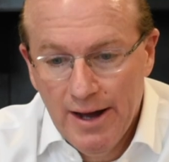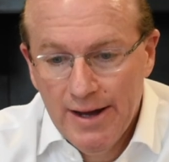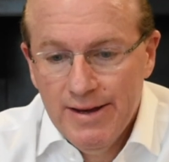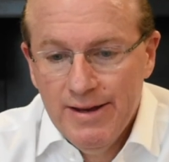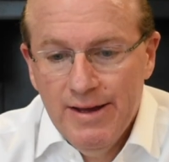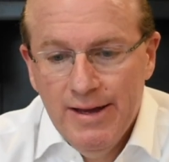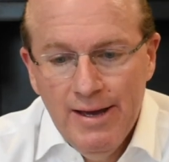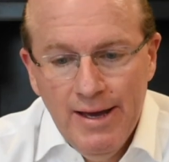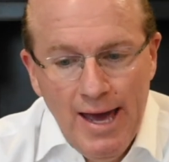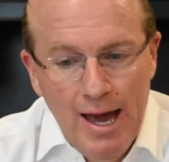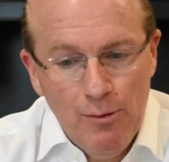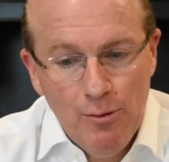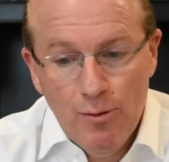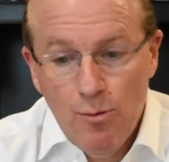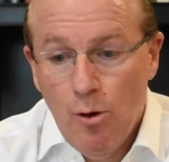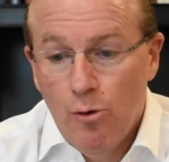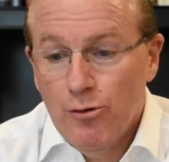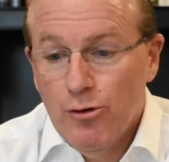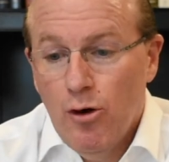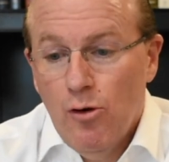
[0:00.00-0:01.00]
God,
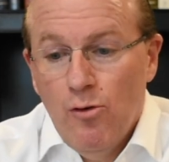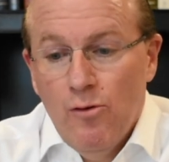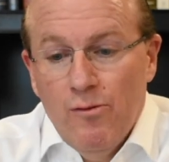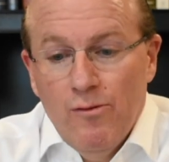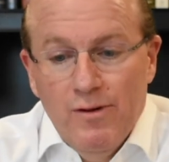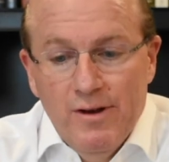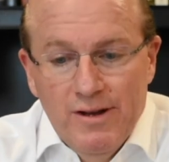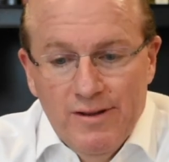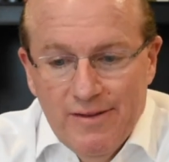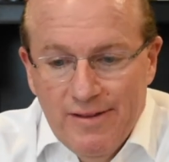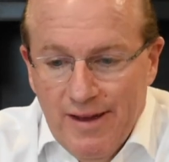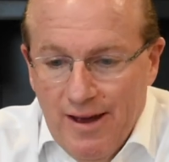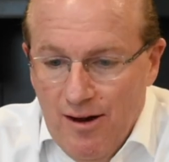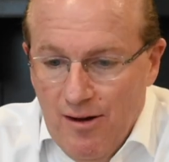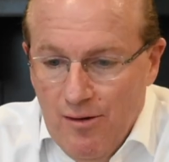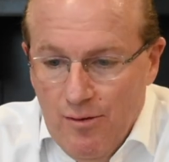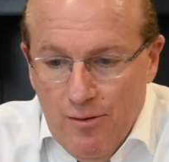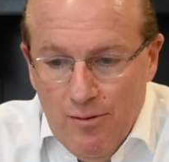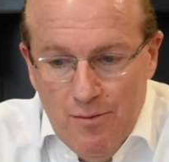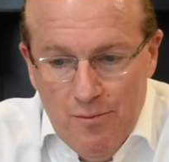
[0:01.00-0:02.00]
and we won't know
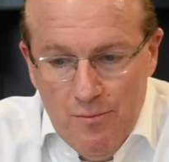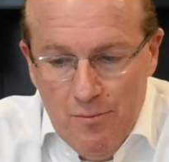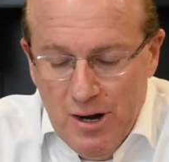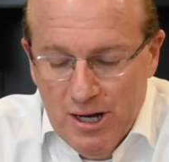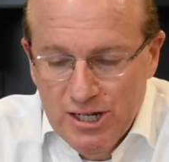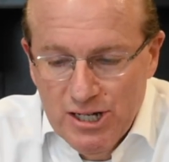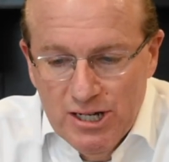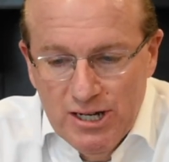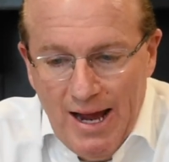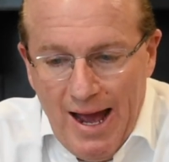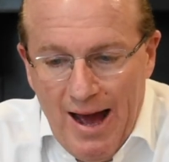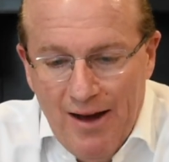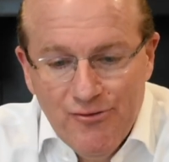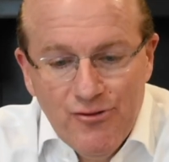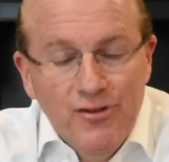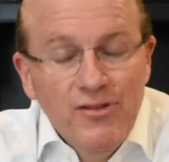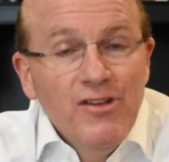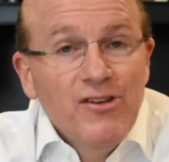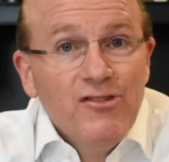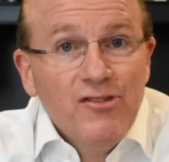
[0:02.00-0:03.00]
until much
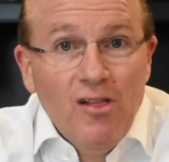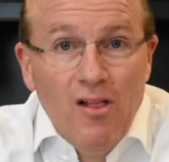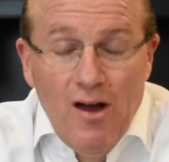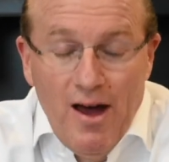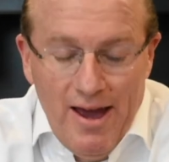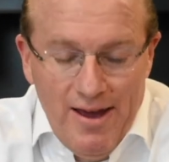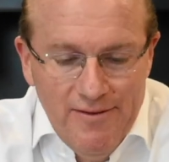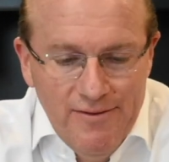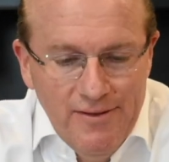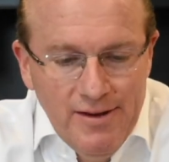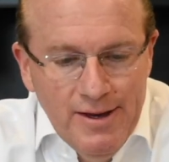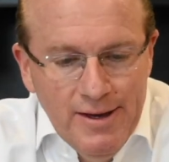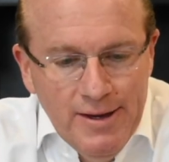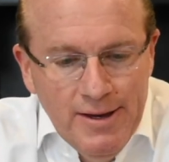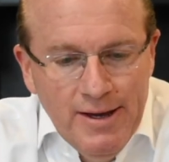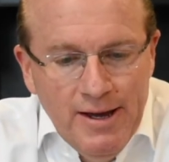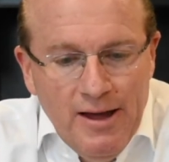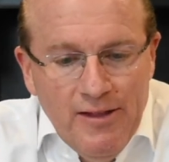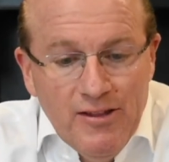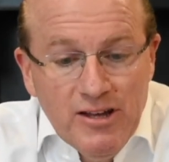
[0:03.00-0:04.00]
after this life
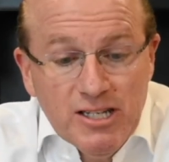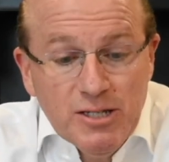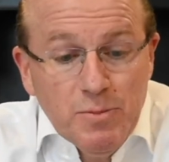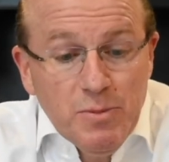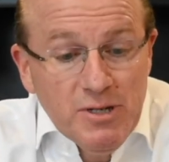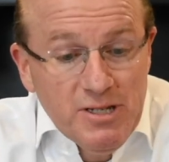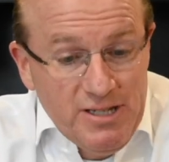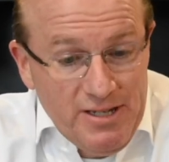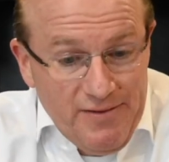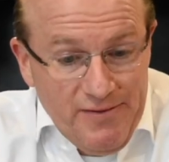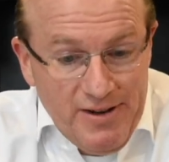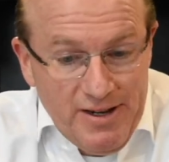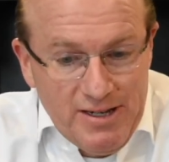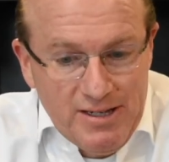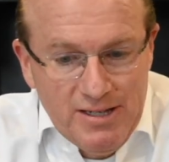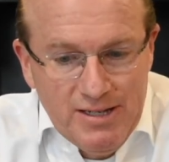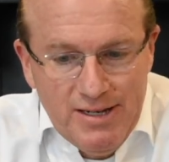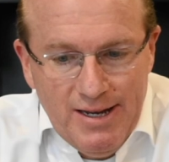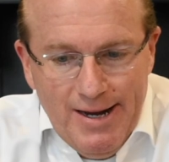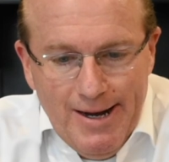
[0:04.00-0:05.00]
the
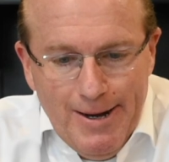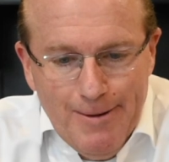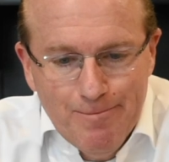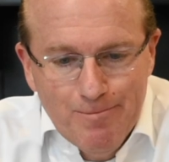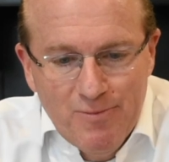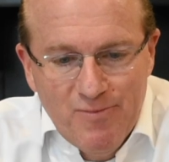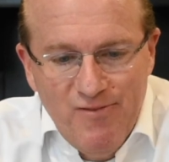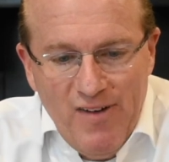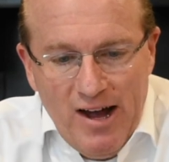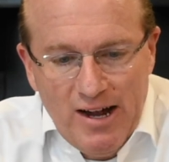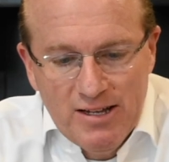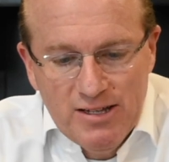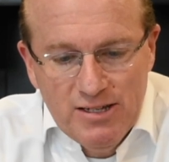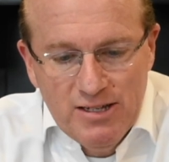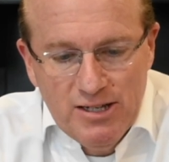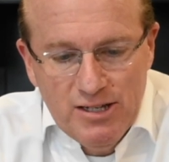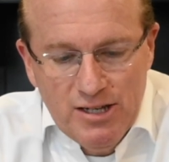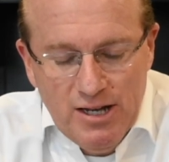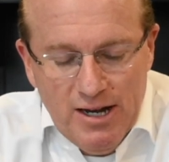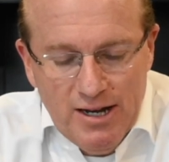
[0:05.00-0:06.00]
specifics. Um, in
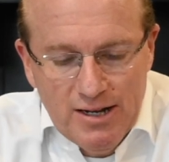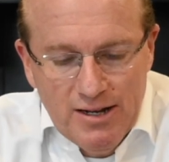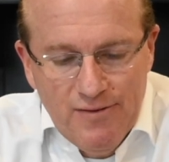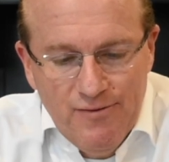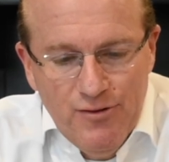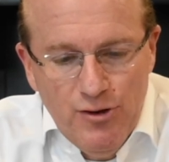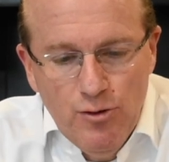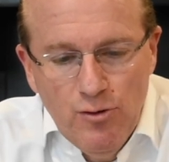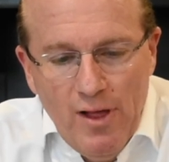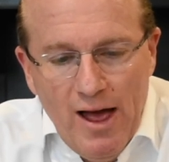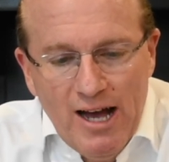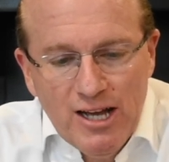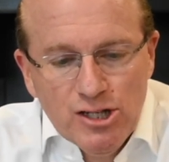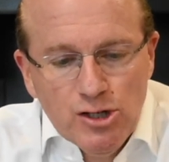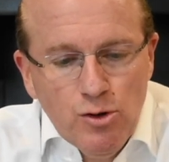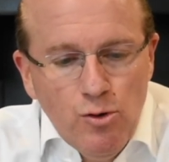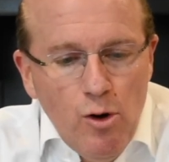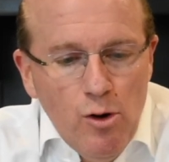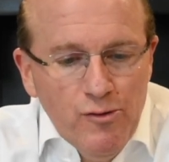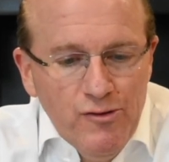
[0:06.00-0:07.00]
fact, uh, a few
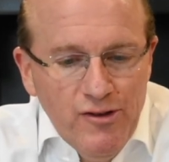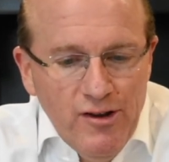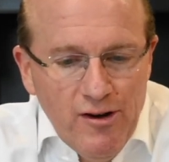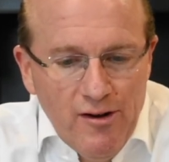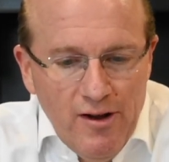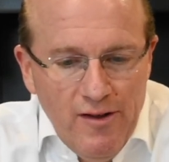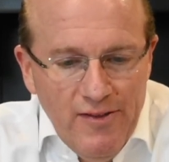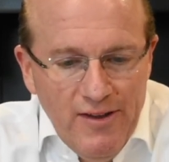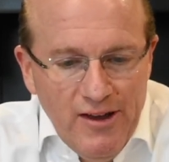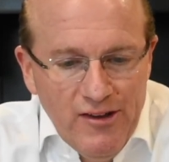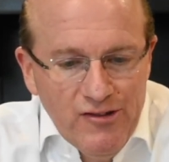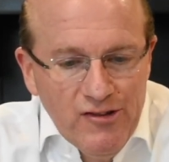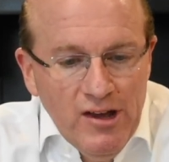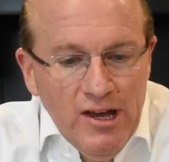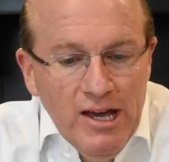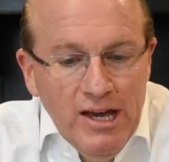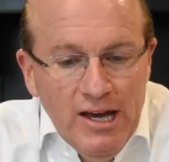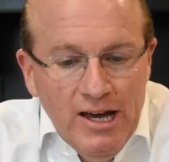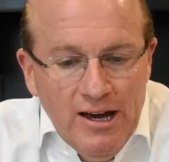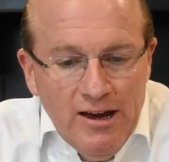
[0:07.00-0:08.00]
last quotes here on
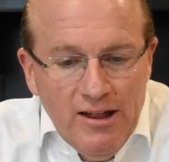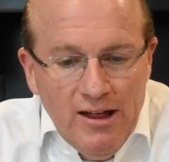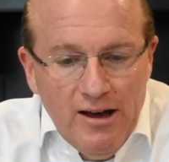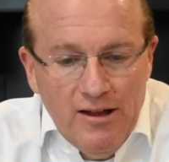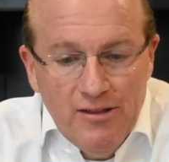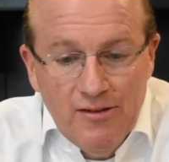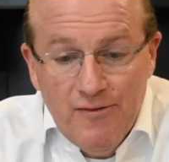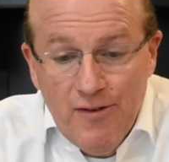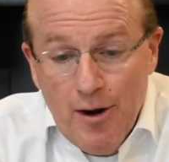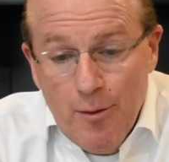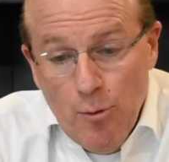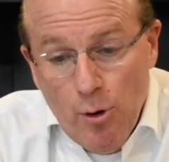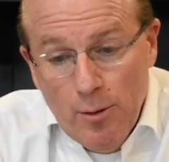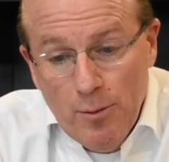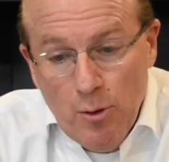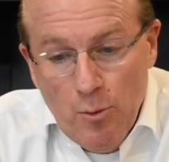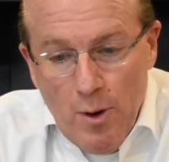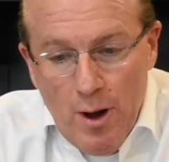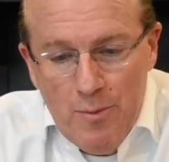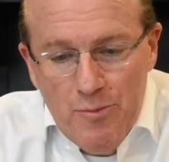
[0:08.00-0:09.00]
this. On um, the Fair
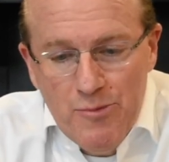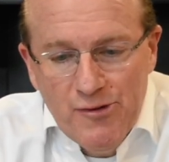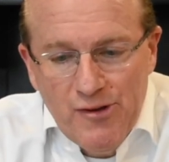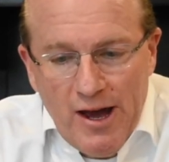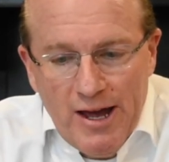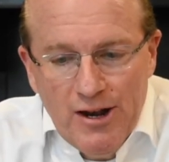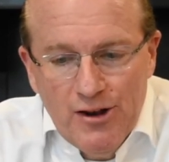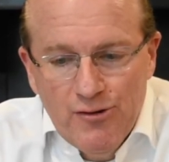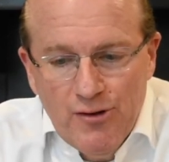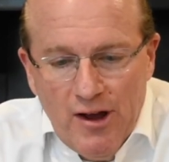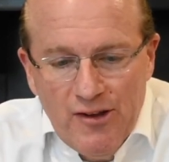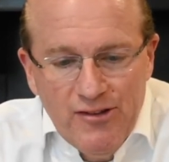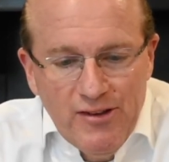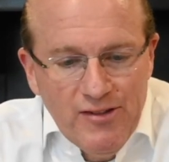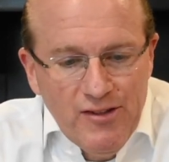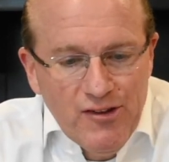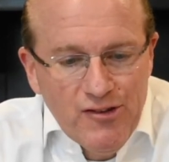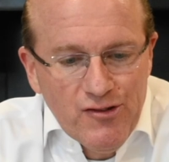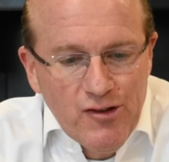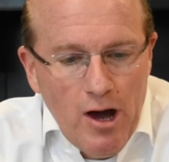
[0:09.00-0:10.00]
Mormon website
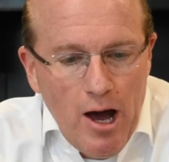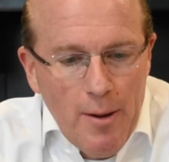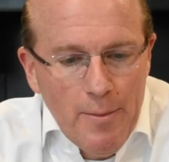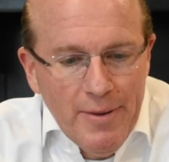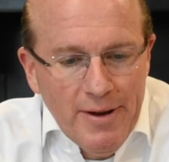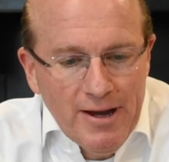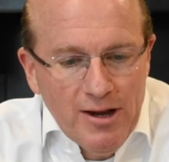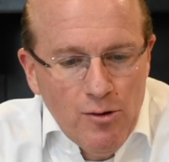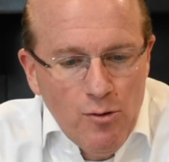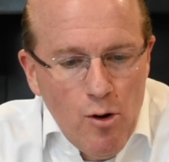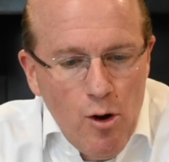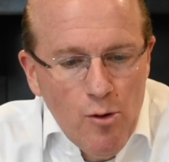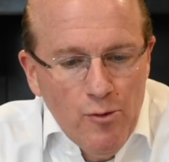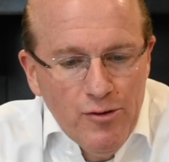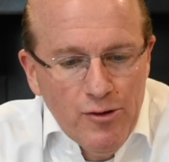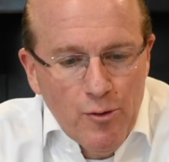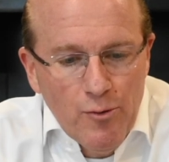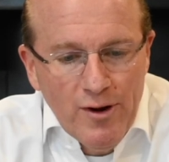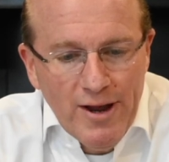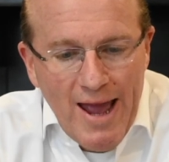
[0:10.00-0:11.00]
addressing this topic,
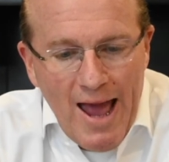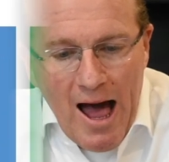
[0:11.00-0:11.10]
quote, the